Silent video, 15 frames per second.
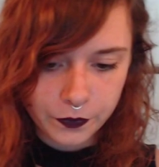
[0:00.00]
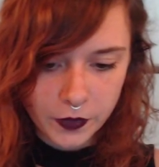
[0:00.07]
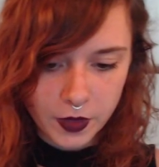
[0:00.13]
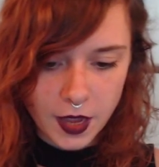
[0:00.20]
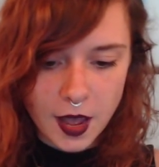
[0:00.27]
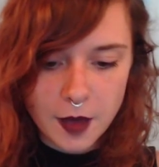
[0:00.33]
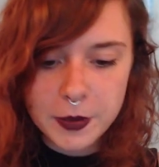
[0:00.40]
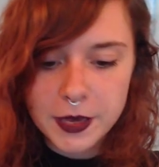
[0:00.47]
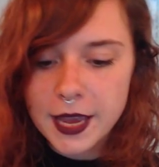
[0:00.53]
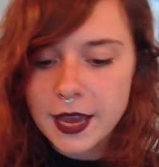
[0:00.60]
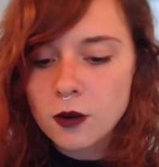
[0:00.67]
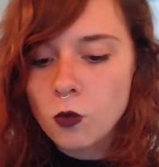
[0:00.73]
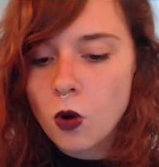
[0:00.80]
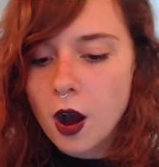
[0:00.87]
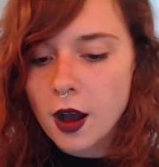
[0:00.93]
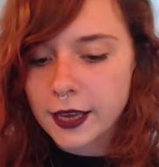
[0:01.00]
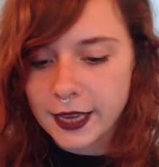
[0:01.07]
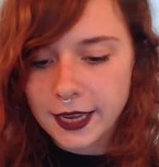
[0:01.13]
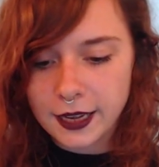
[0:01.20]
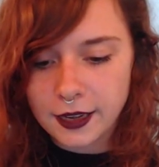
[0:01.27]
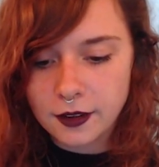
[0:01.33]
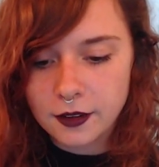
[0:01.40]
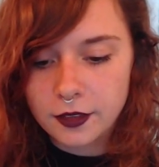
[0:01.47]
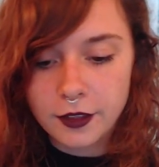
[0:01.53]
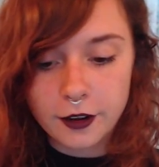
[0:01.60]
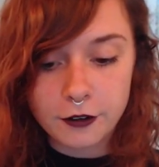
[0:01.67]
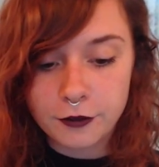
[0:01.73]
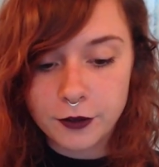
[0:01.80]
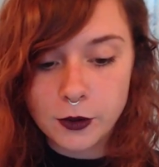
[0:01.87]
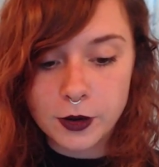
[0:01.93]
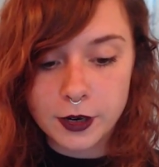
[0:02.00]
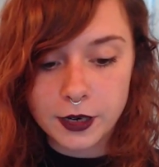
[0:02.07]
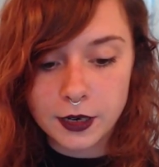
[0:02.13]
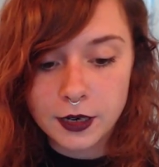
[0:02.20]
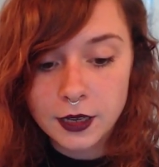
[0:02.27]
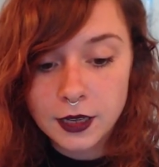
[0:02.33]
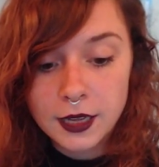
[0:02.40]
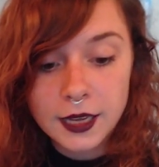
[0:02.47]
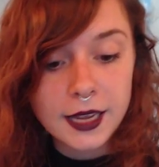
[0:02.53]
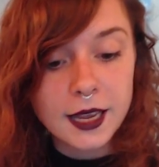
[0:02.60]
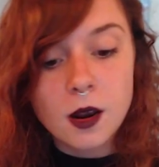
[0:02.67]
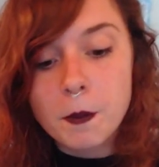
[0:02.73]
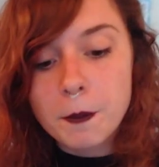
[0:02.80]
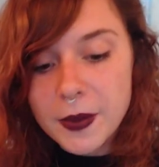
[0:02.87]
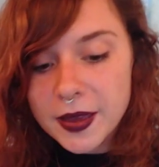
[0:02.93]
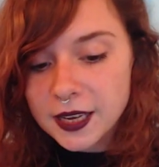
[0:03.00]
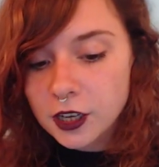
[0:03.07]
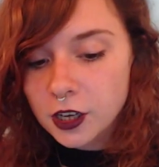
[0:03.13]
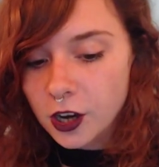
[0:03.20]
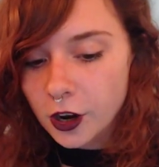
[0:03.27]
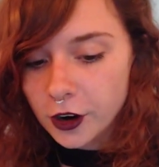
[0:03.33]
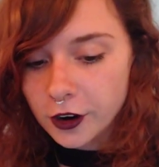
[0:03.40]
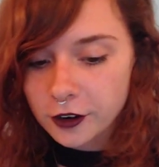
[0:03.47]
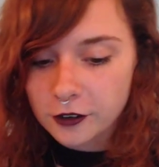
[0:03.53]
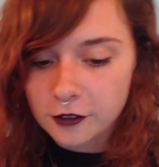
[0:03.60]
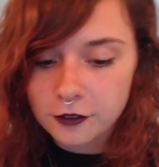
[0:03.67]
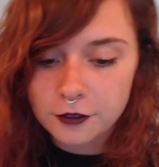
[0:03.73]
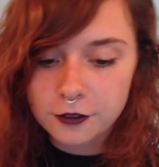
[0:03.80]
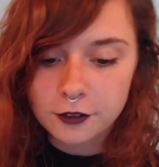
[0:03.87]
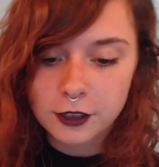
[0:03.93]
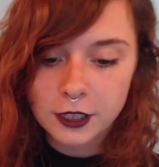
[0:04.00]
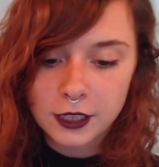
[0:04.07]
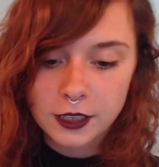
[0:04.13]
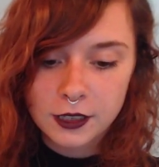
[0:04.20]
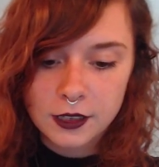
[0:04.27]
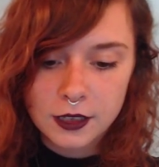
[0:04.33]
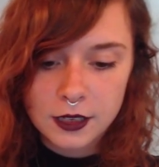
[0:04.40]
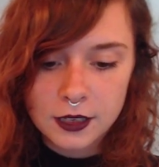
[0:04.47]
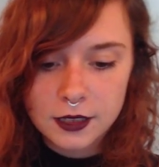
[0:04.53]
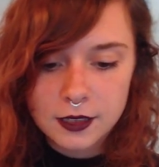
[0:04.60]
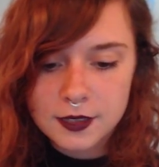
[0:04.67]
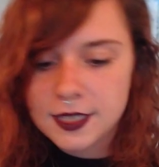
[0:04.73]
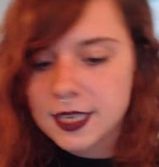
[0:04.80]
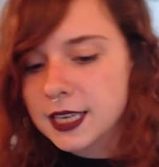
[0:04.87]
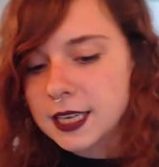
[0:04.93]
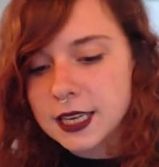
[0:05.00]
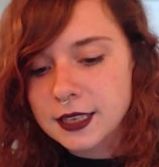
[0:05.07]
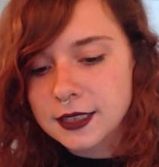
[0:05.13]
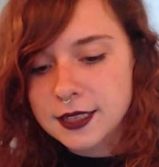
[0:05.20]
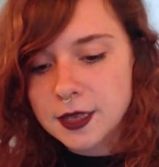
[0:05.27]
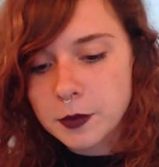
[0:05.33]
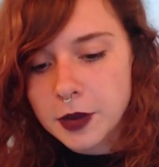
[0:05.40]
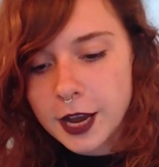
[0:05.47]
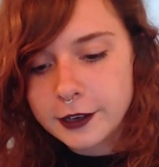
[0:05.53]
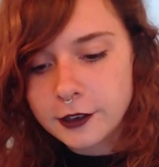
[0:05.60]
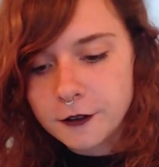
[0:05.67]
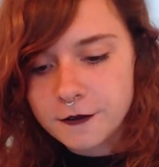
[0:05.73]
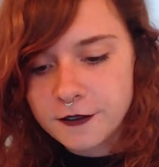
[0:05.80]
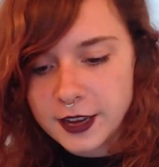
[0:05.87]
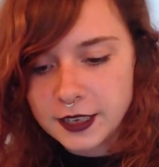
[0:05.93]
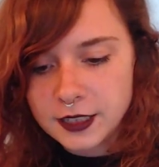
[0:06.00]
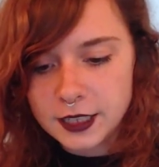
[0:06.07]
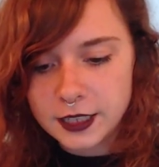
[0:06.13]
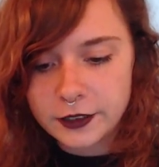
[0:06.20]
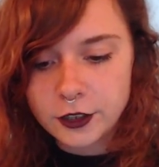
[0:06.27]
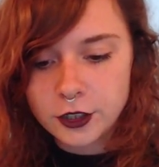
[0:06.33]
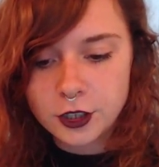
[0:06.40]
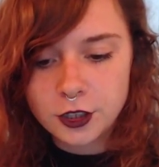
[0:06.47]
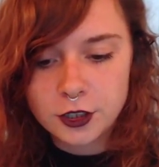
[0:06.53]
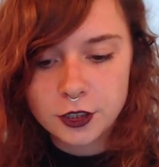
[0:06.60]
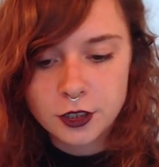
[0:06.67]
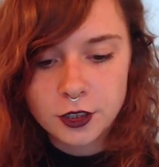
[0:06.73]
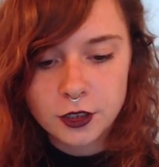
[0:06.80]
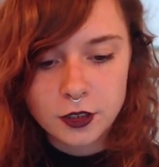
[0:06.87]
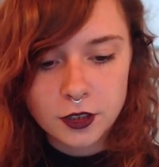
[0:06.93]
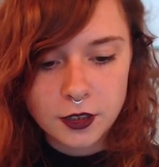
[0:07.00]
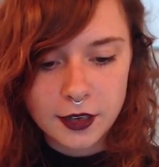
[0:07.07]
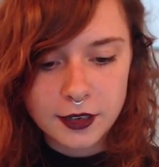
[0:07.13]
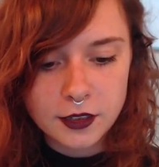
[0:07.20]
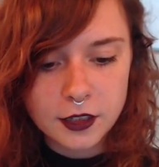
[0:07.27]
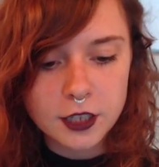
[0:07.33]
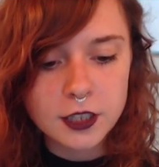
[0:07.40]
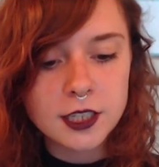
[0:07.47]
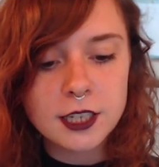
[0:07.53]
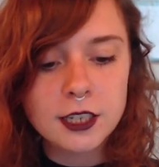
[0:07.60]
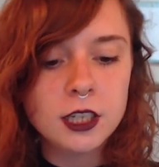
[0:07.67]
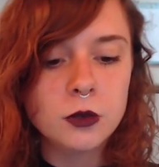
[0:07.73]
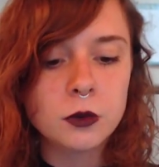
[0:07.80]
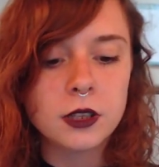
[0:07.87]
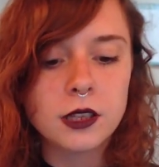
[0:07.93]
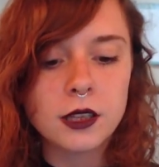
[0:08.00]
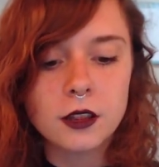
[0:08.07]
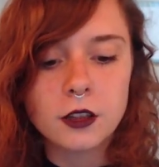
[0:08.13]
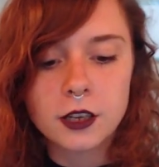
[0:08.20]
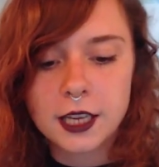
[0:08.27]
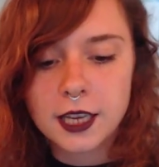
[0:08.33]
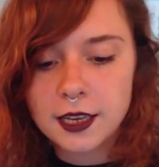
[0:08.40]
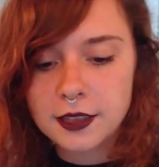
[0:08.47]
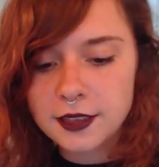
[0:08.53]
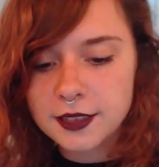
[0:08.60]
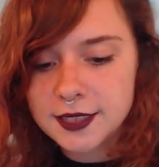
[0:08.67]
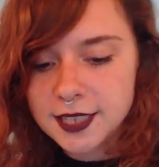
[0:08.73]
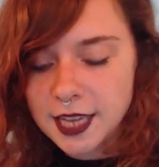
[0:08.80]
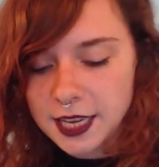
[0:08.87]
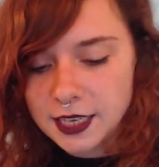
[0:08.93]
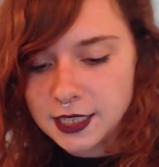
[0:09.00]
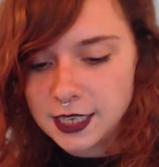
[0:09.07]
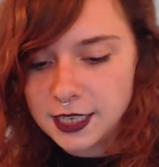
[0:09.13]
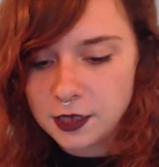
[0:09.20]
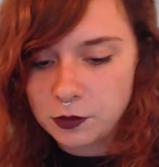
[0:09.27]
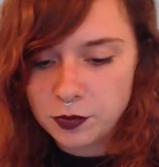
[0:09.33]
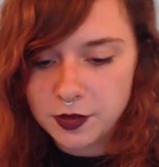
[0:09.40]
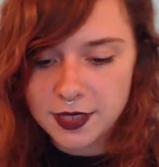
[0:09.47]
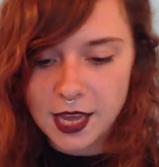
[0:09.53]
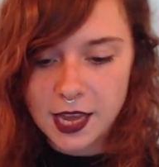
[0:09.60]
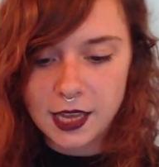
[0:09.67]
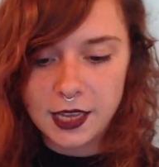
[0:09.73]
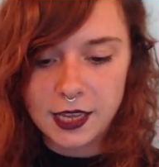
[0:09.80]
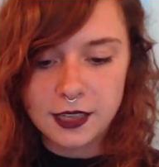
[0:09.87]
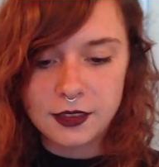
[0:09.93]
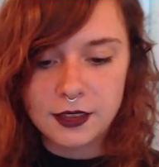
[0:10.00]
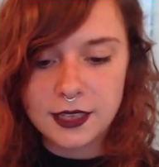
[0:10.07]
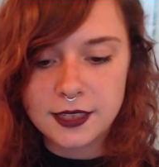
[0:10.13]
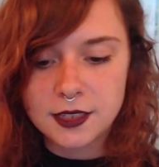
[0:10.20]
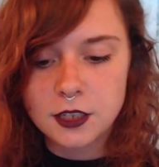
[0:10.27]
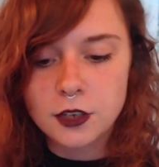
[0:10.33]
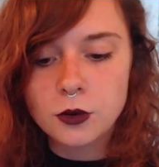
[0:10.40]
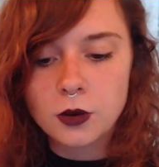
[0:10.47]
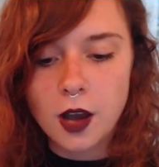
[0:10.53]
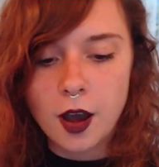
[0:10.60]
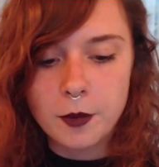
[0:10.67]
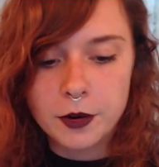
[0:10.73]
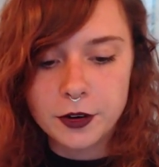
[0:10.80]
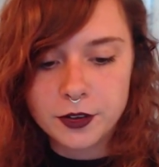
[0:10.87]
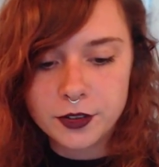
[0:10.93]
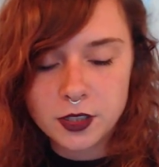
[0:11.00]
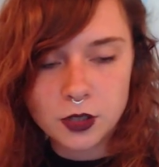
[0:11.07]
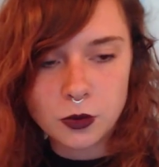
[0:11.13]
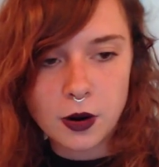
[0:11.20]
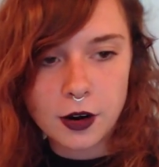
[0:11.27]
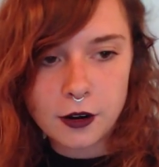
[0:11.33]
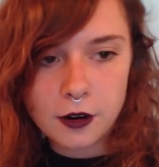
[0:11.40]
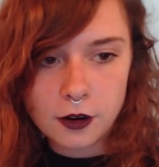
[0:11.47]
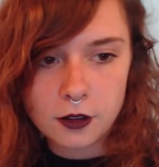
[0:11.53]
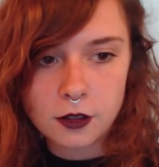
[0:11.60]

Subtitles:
I began walking, therefore, in a big curve, seeking some kind of vantage, and continually looking at the sand heaps that hid these newcomers to our Earth.